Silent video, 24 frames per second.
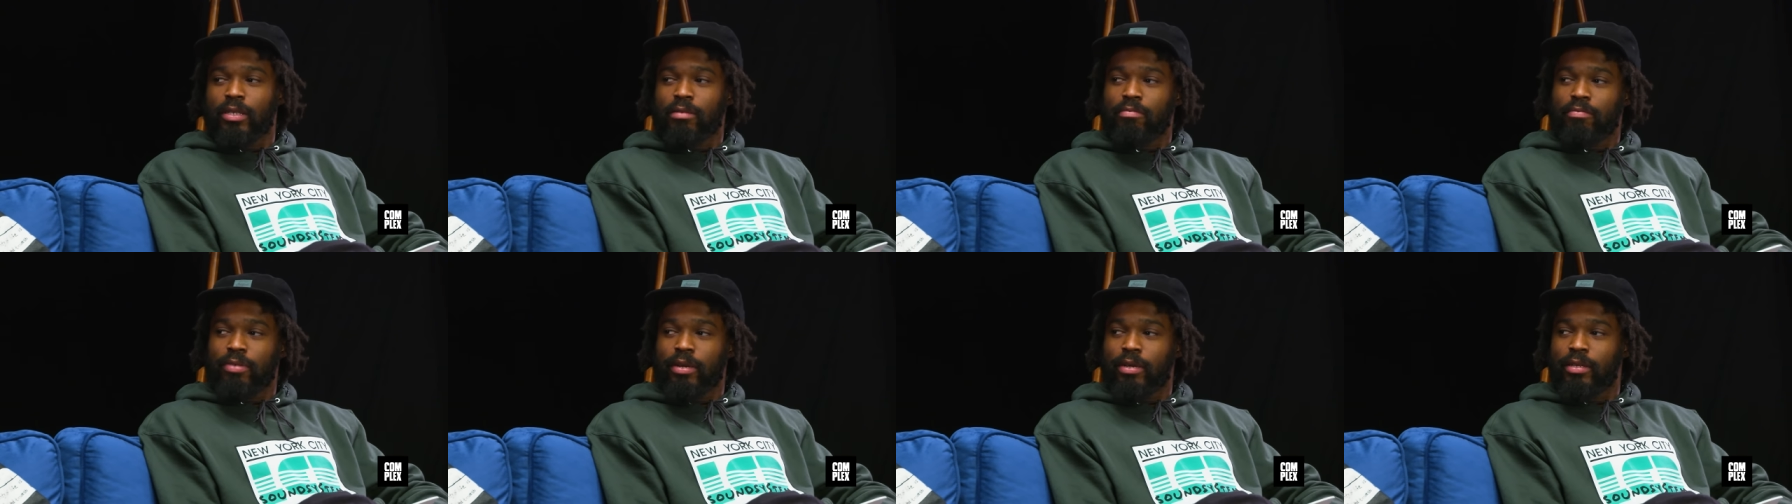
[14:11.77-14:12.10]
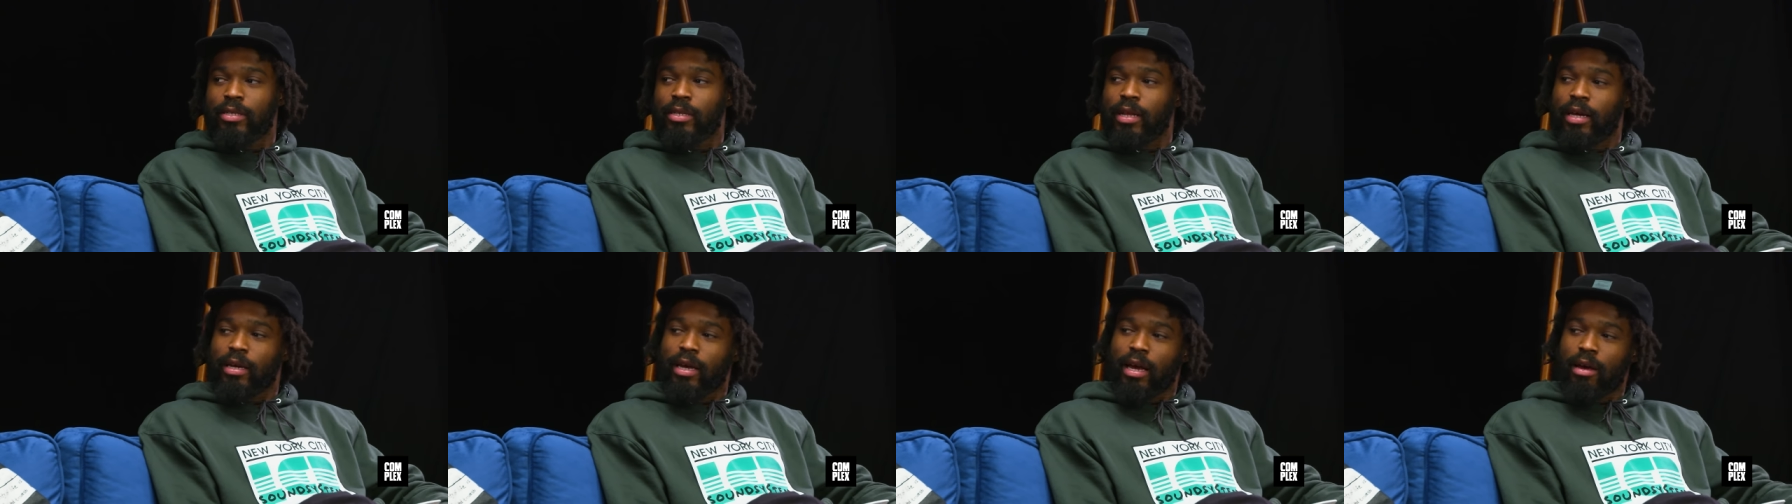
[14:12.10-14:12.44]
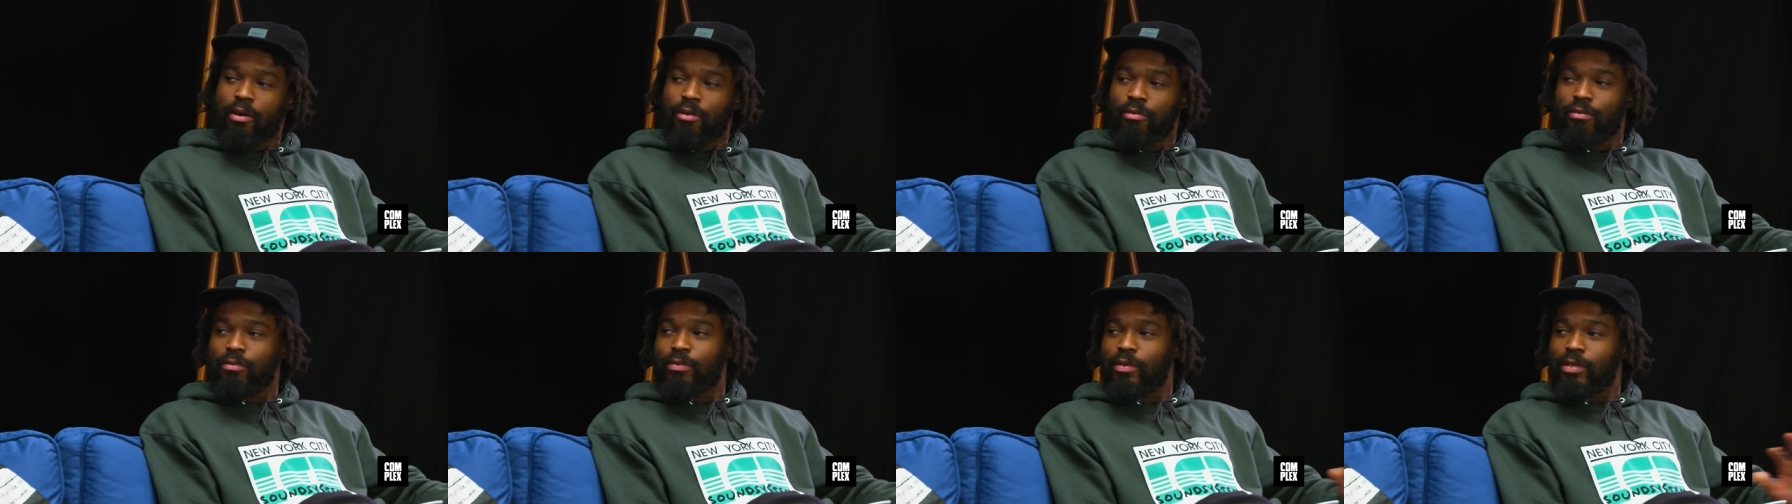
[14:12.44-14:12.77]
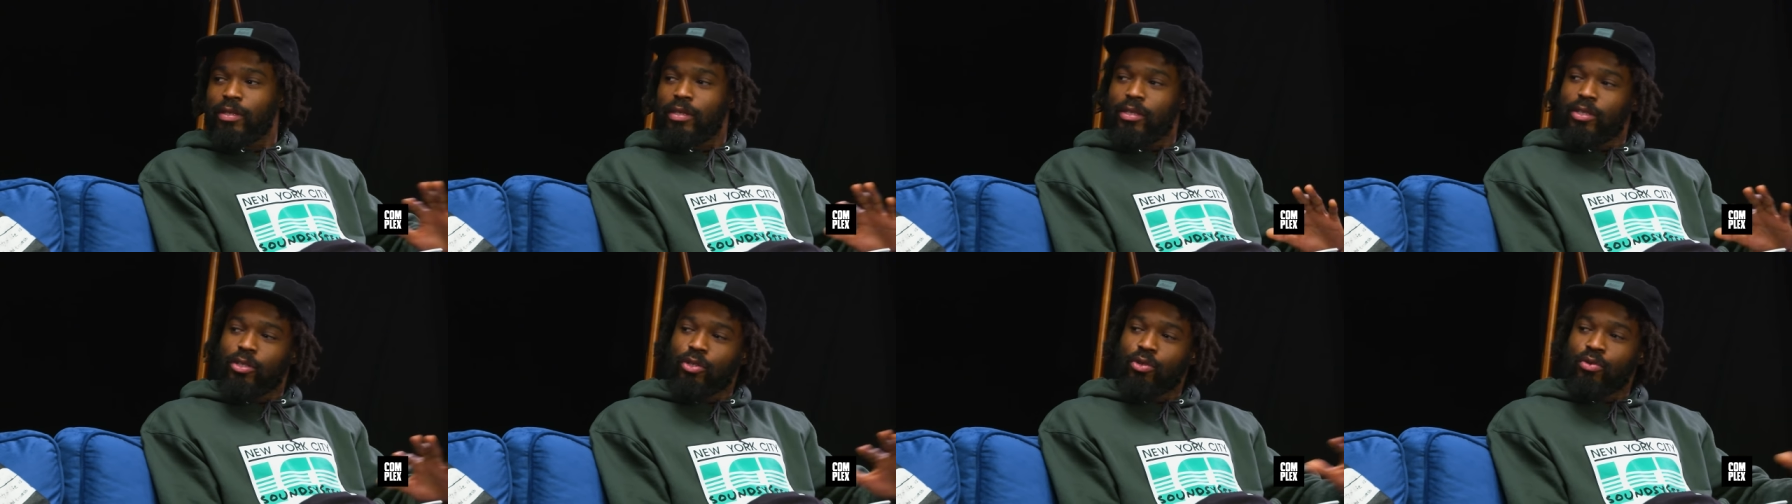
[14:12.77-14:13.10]
compared to like how
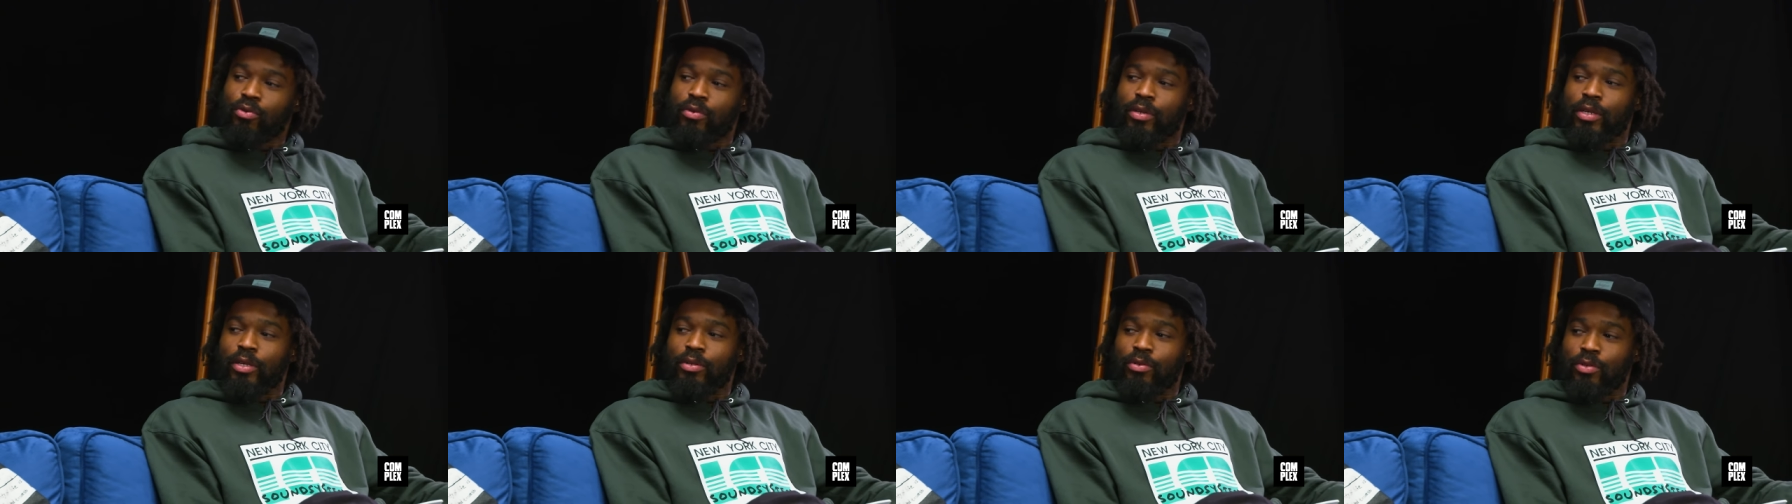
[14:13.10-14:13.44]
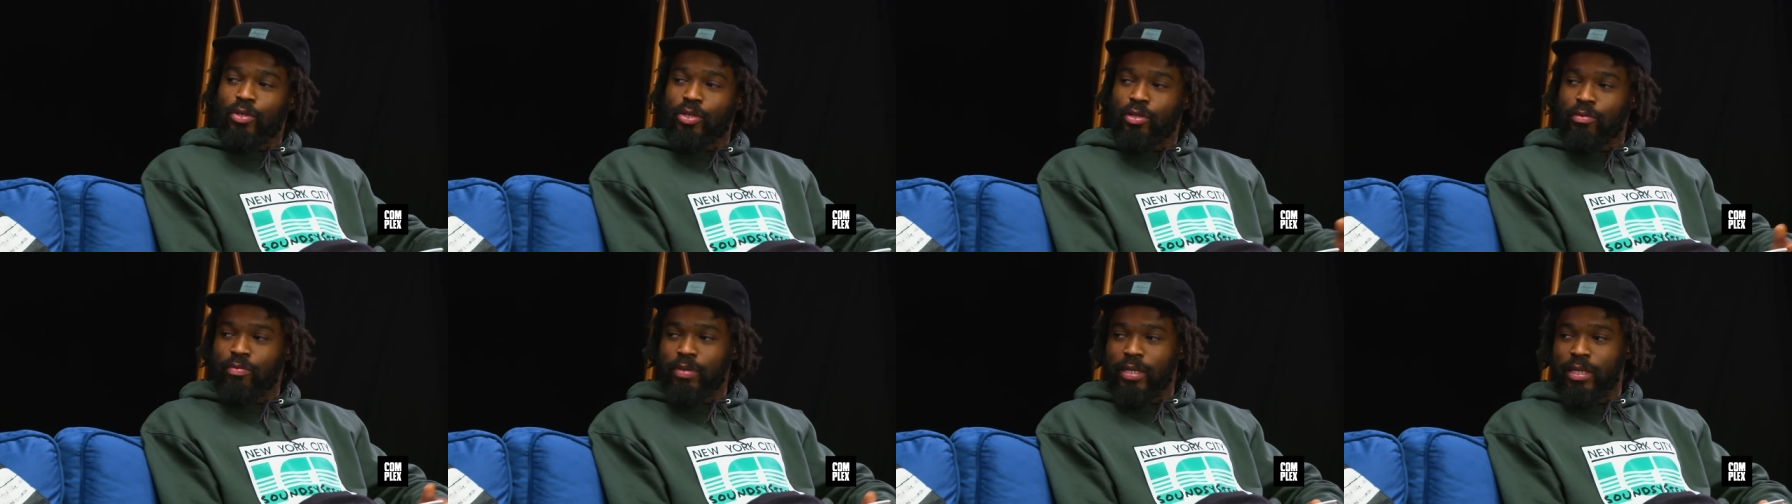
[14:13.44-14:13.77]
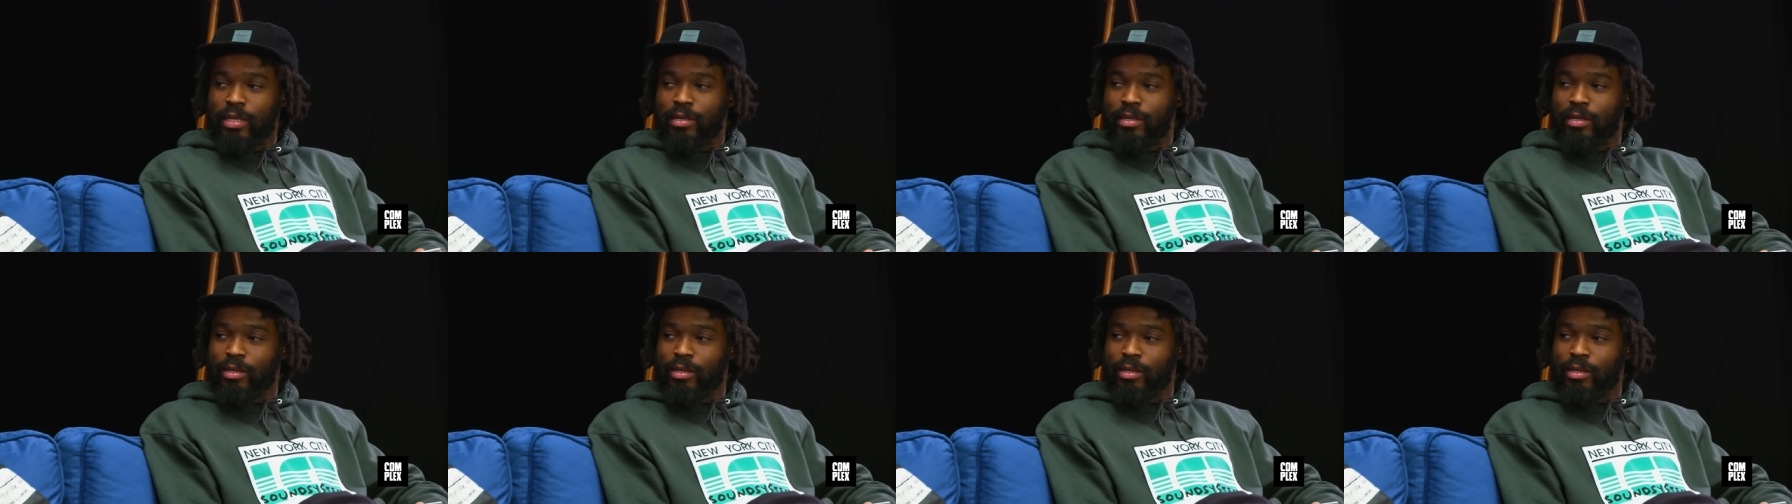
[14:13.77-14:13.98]
touring used to be?